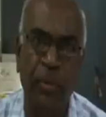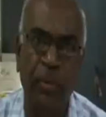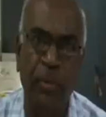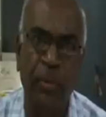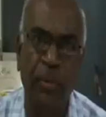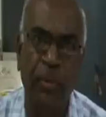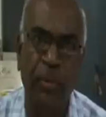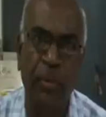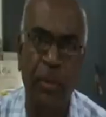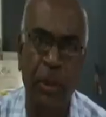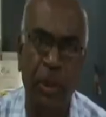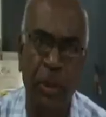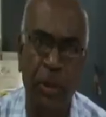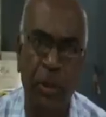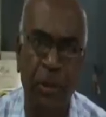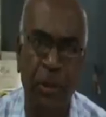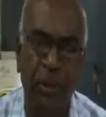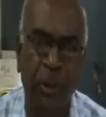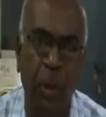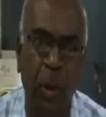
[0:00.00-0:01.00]

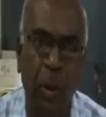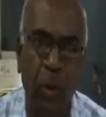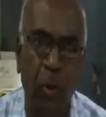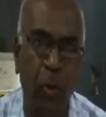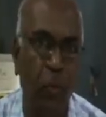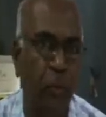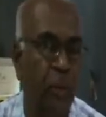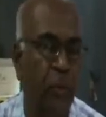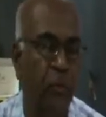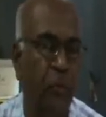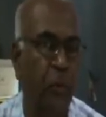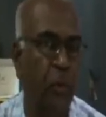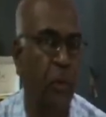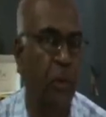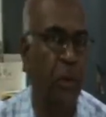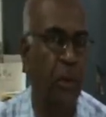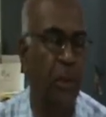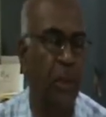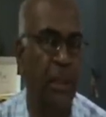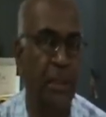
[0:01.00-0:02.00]
Competition all over the
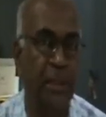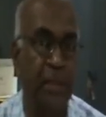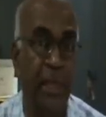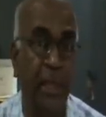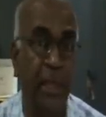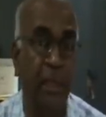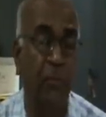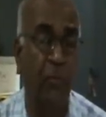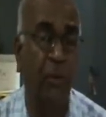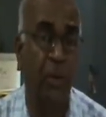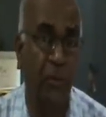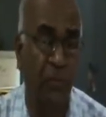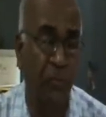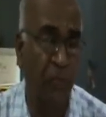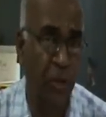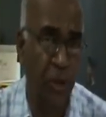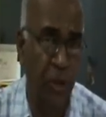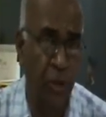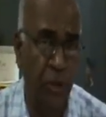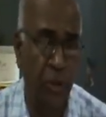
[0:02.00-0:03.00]
world is getting very
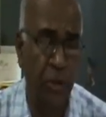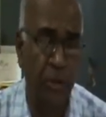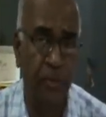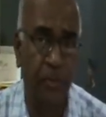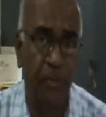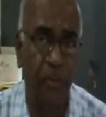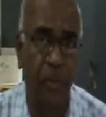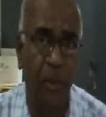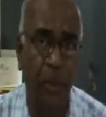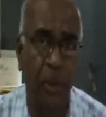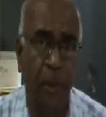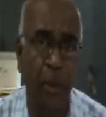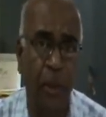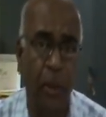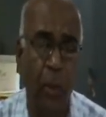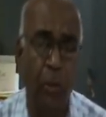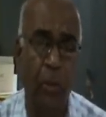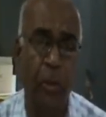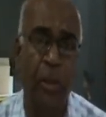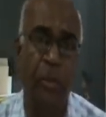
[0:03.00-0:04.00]
fierce.
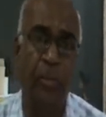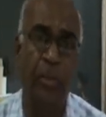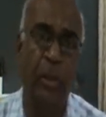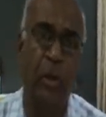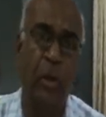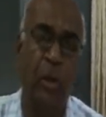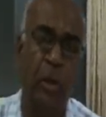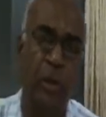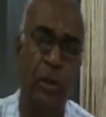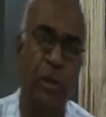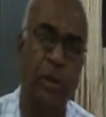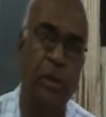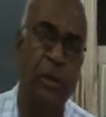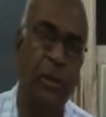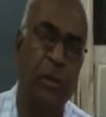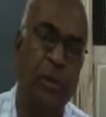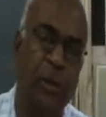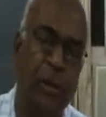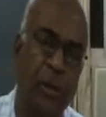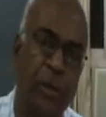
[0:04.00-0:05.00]
Not only
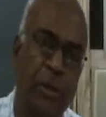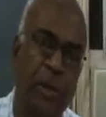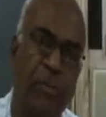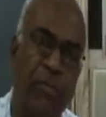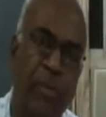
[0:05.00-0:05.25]
because there is